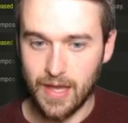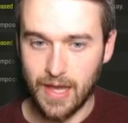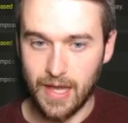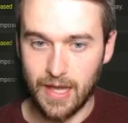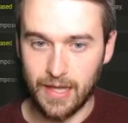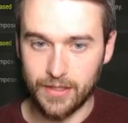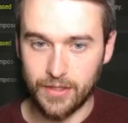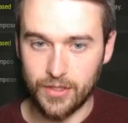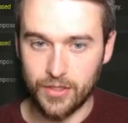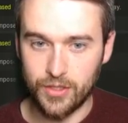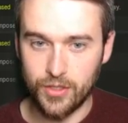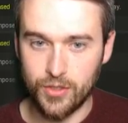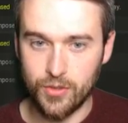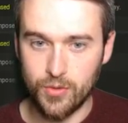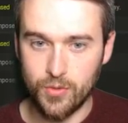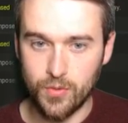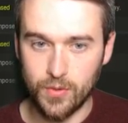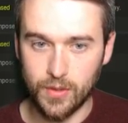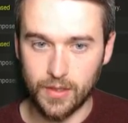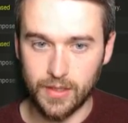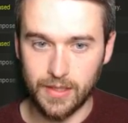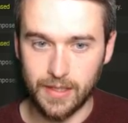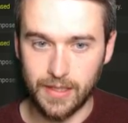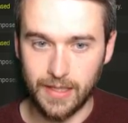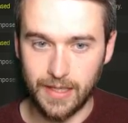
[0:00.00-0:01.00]
I
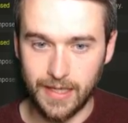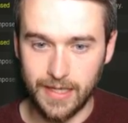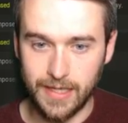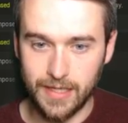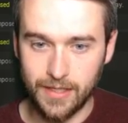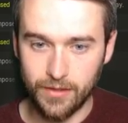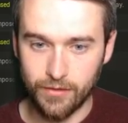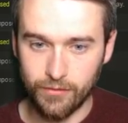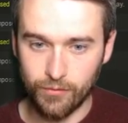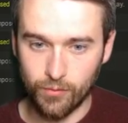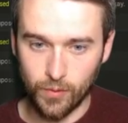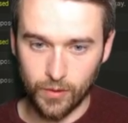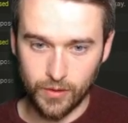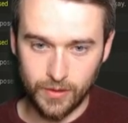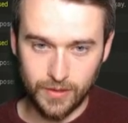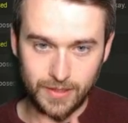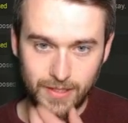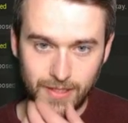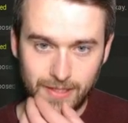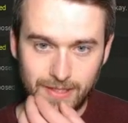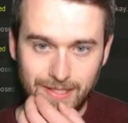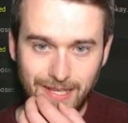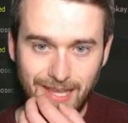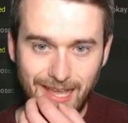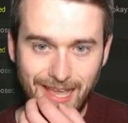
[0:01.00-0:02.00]
do kind of want
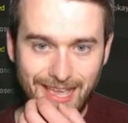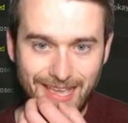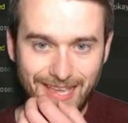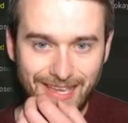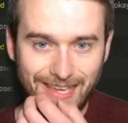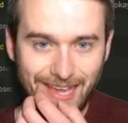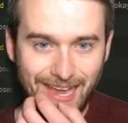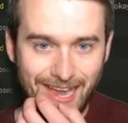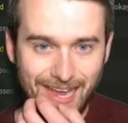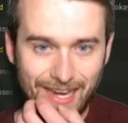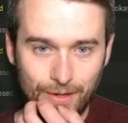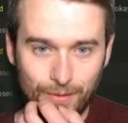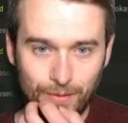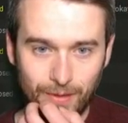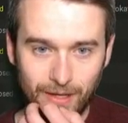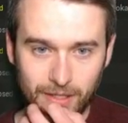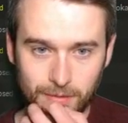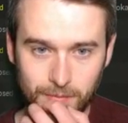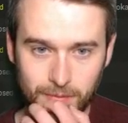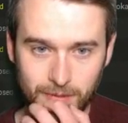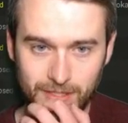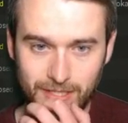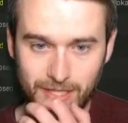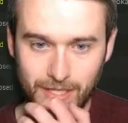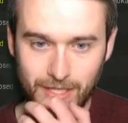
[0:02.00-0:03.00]
to take Edu
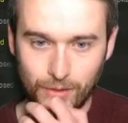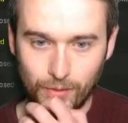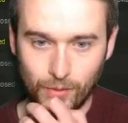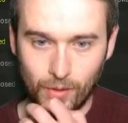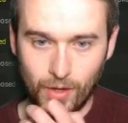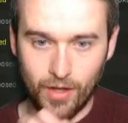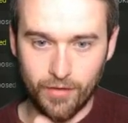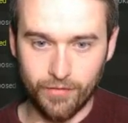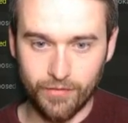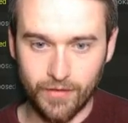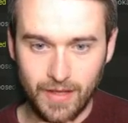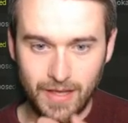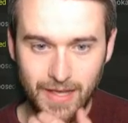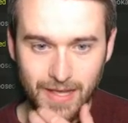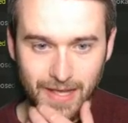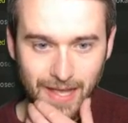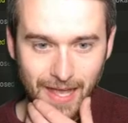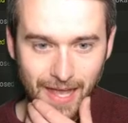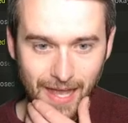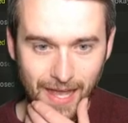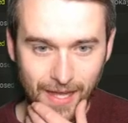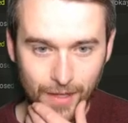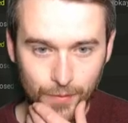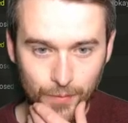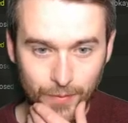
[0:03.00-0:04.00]
Exposito off.
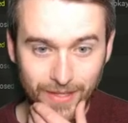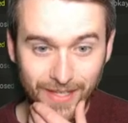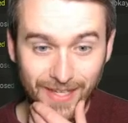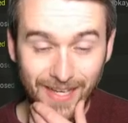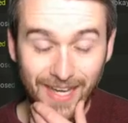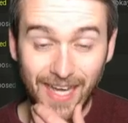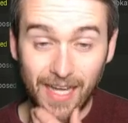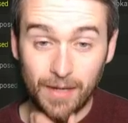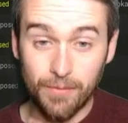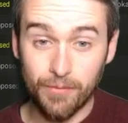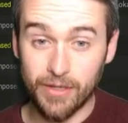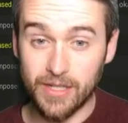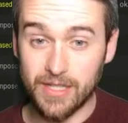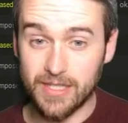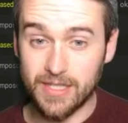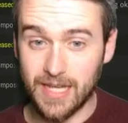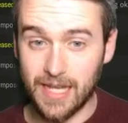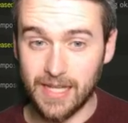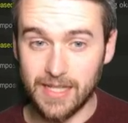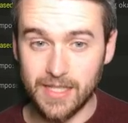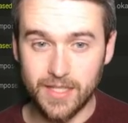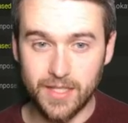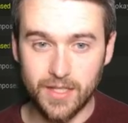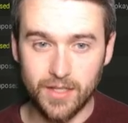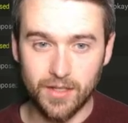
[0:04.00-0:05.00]
And we can bring
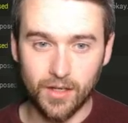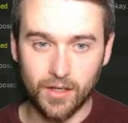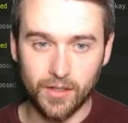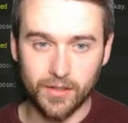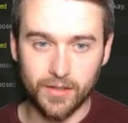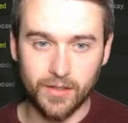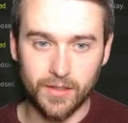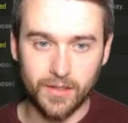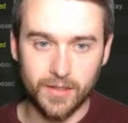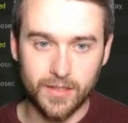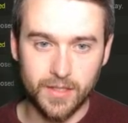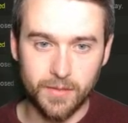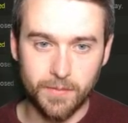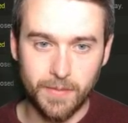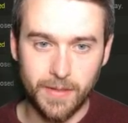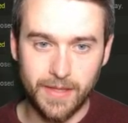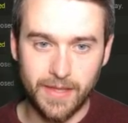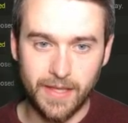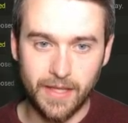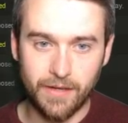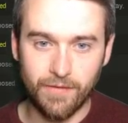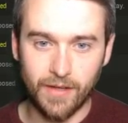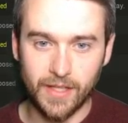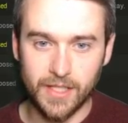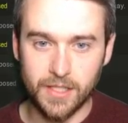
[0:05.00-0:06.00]
Sensi on to be
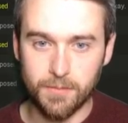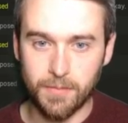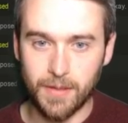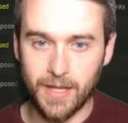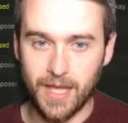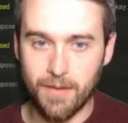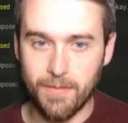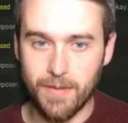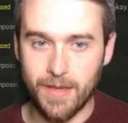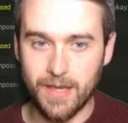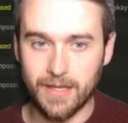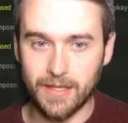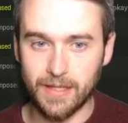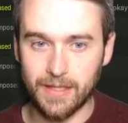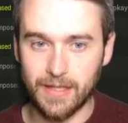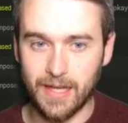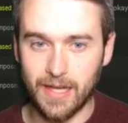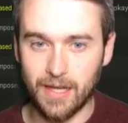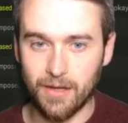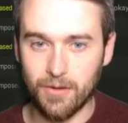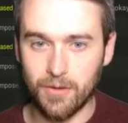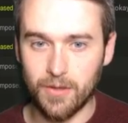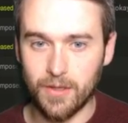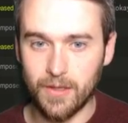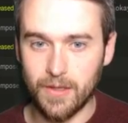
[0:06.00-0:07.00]
the advanced playmaker
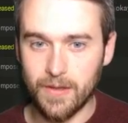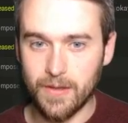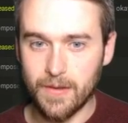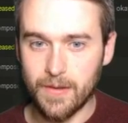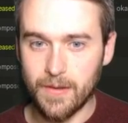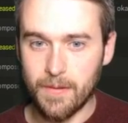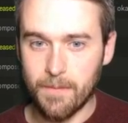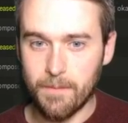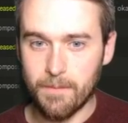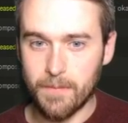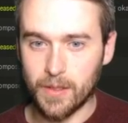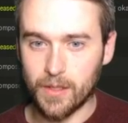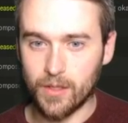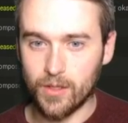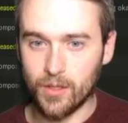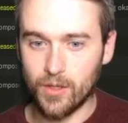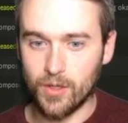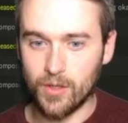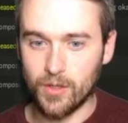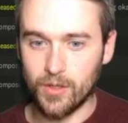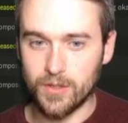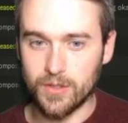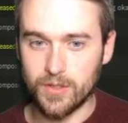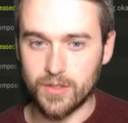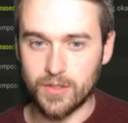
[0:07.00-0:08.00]
now
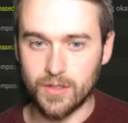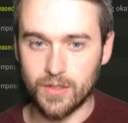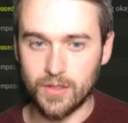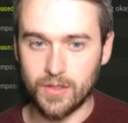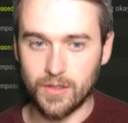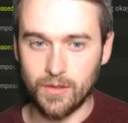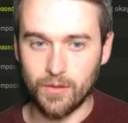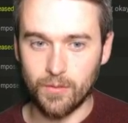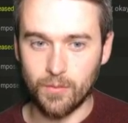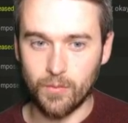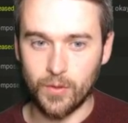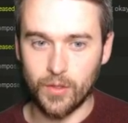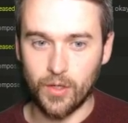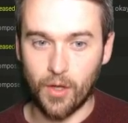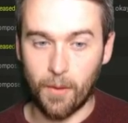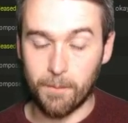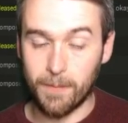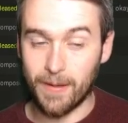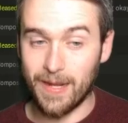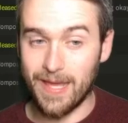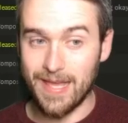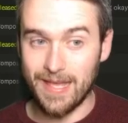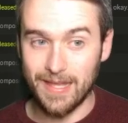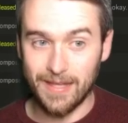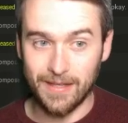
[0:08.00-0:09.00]
because we're not
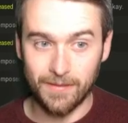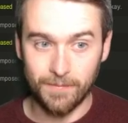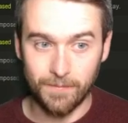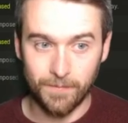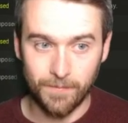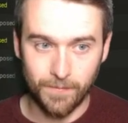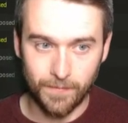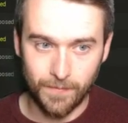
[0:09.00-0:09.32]
playing